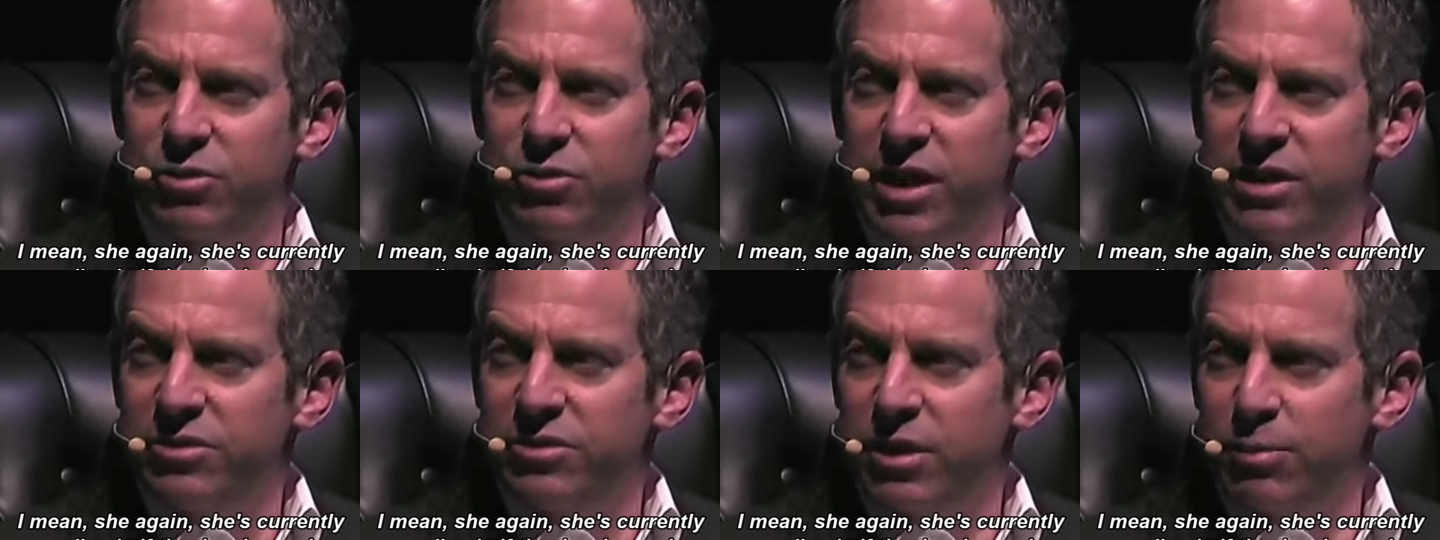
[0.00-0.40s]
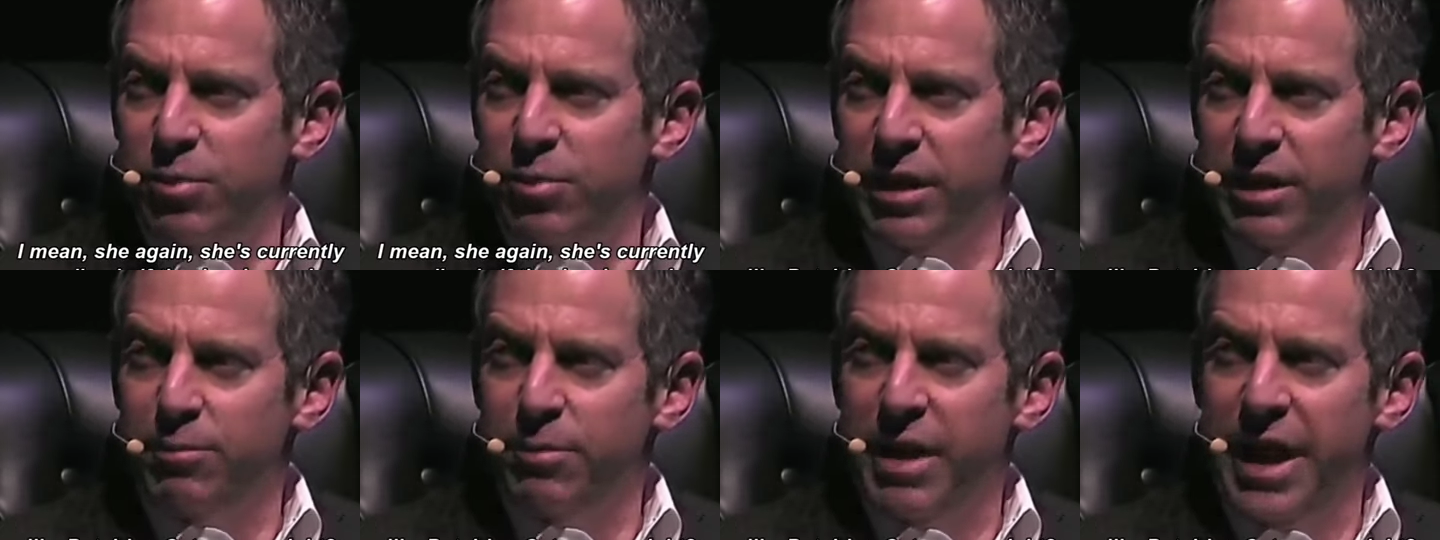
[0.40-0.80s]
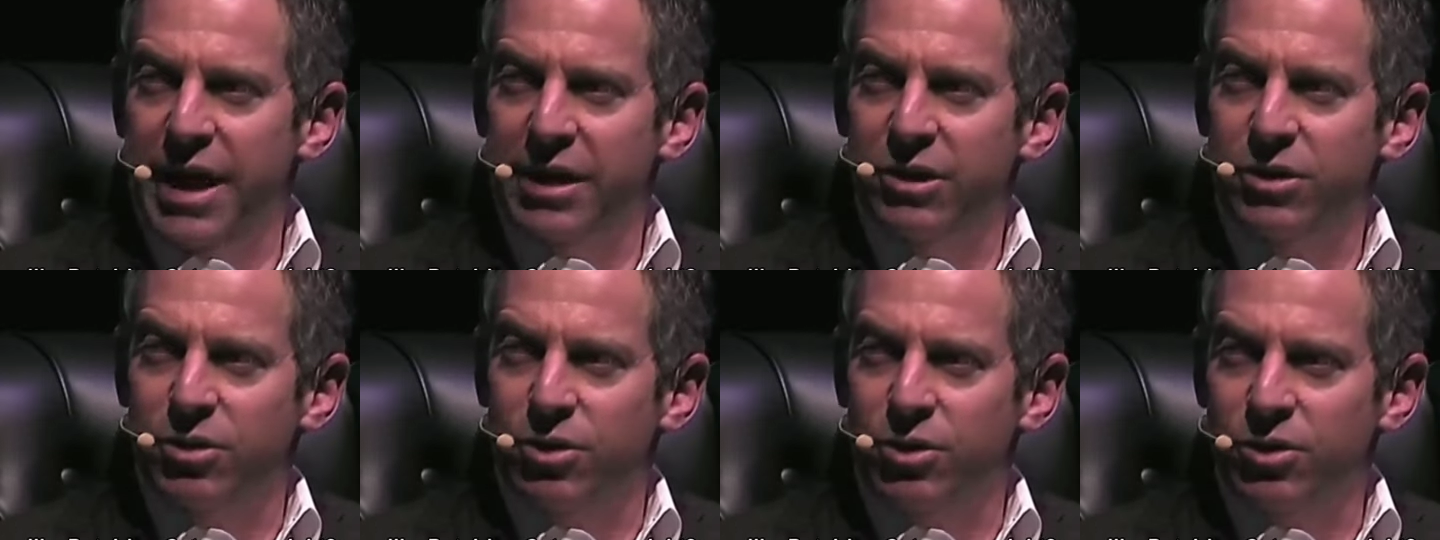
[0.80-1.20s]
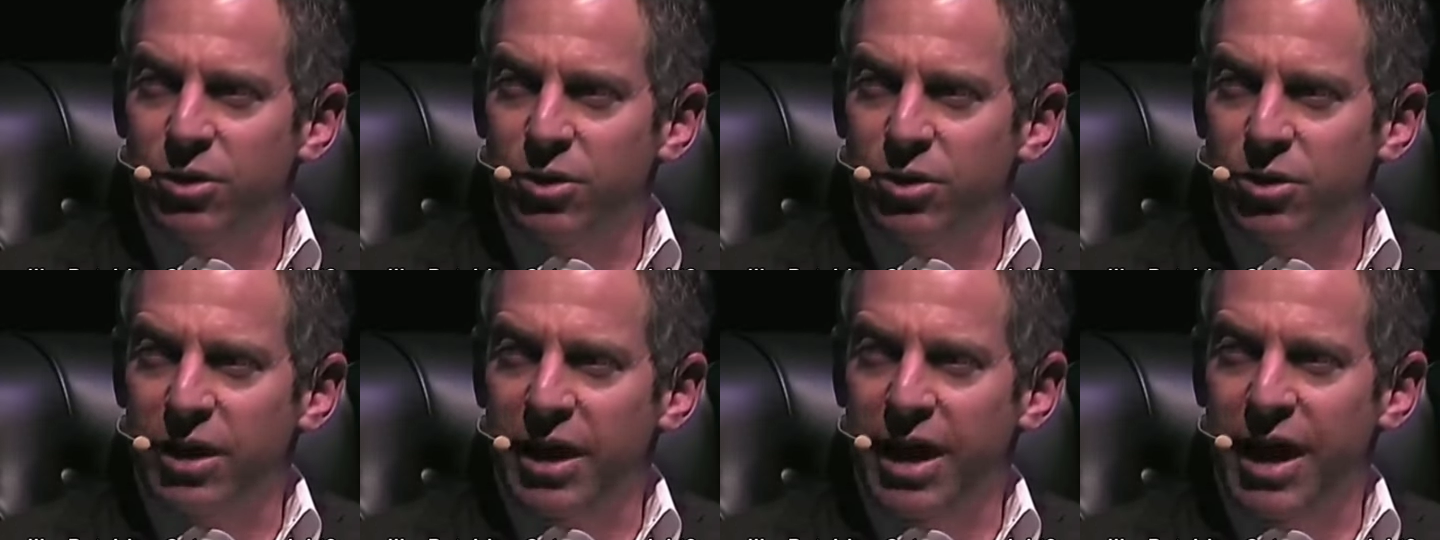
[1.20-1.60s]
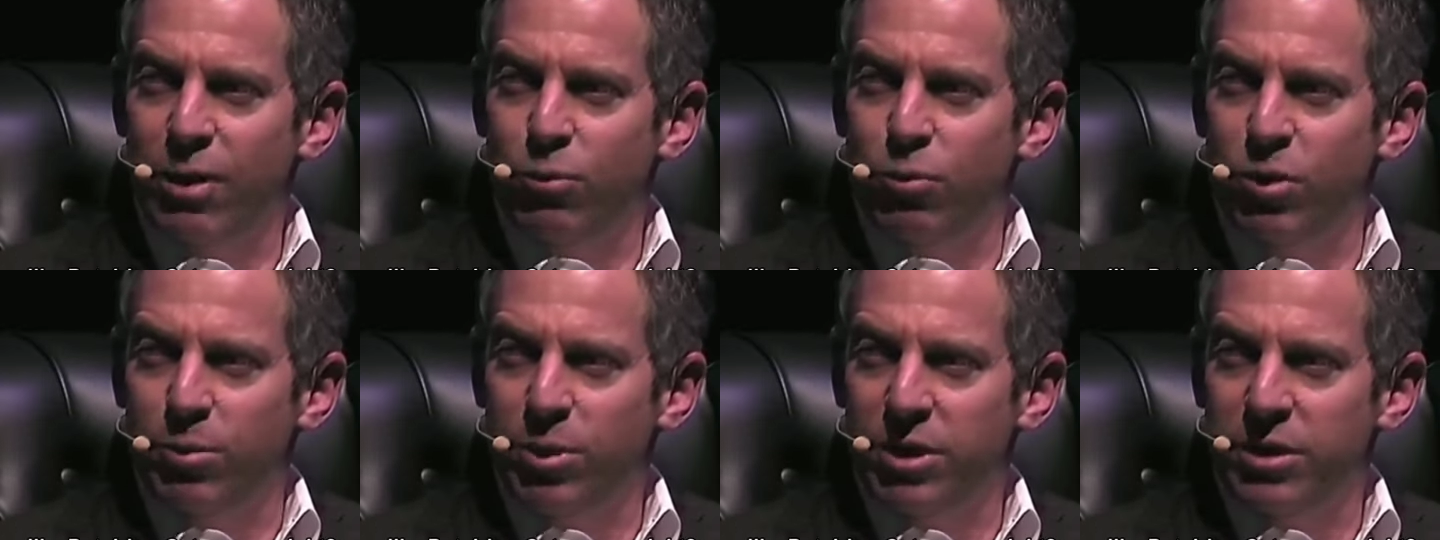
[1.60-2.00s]
dressed up like Batgirl or
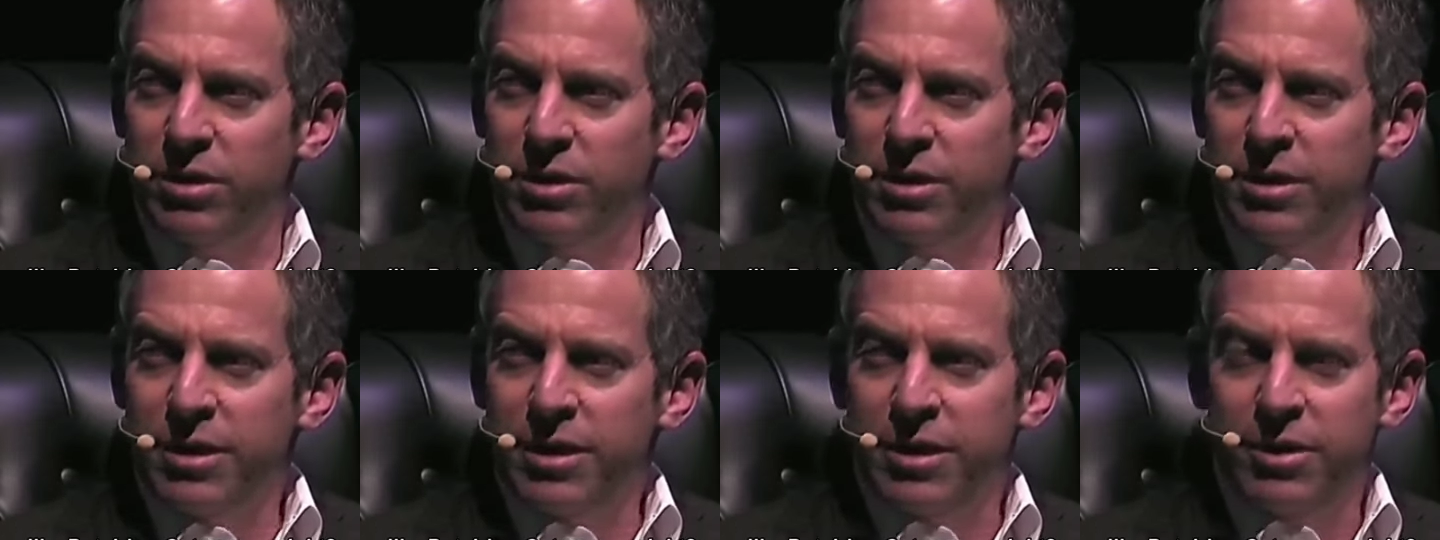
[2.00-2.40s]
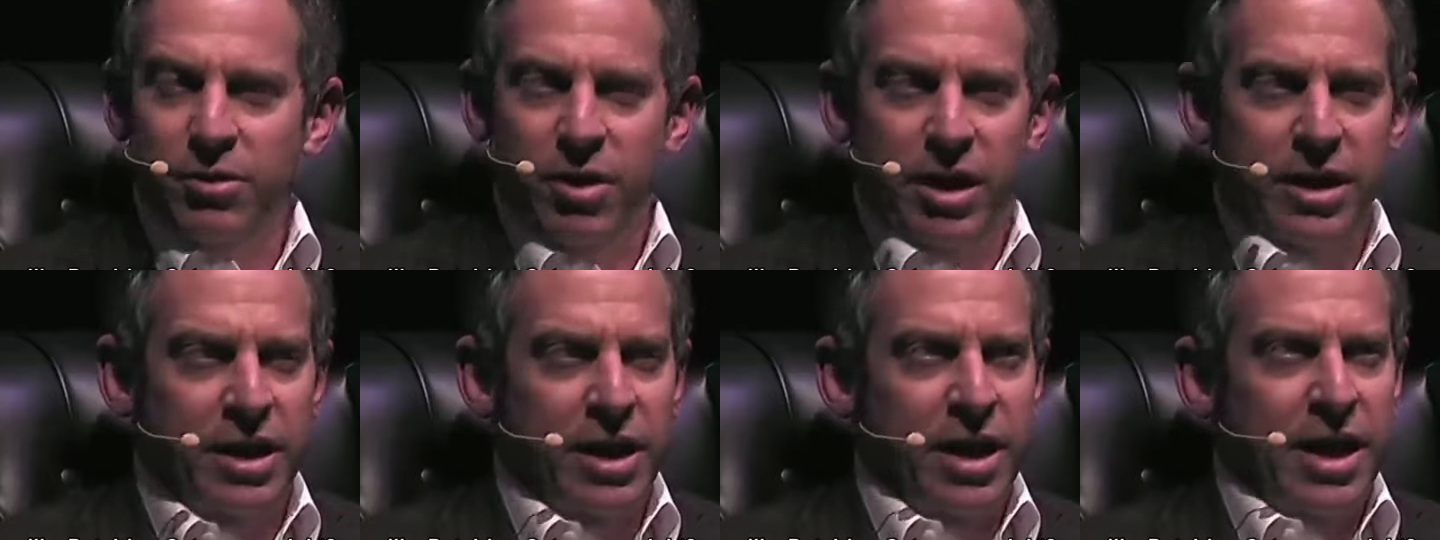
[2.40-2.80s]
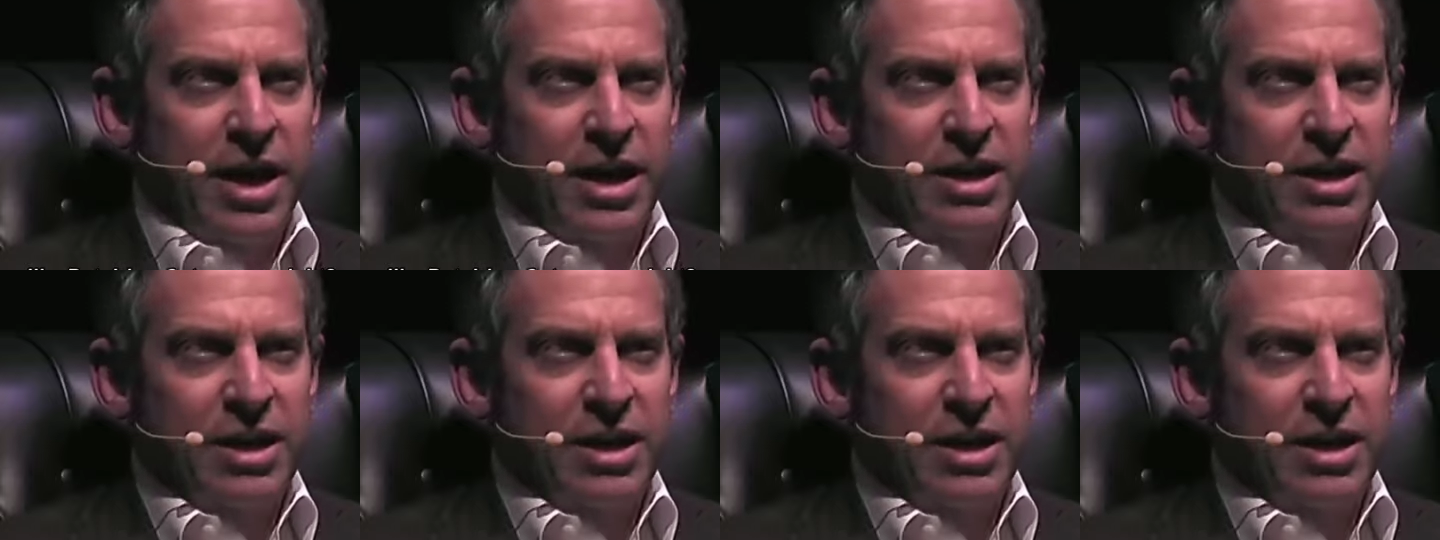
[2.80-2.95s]
Catwoman, right?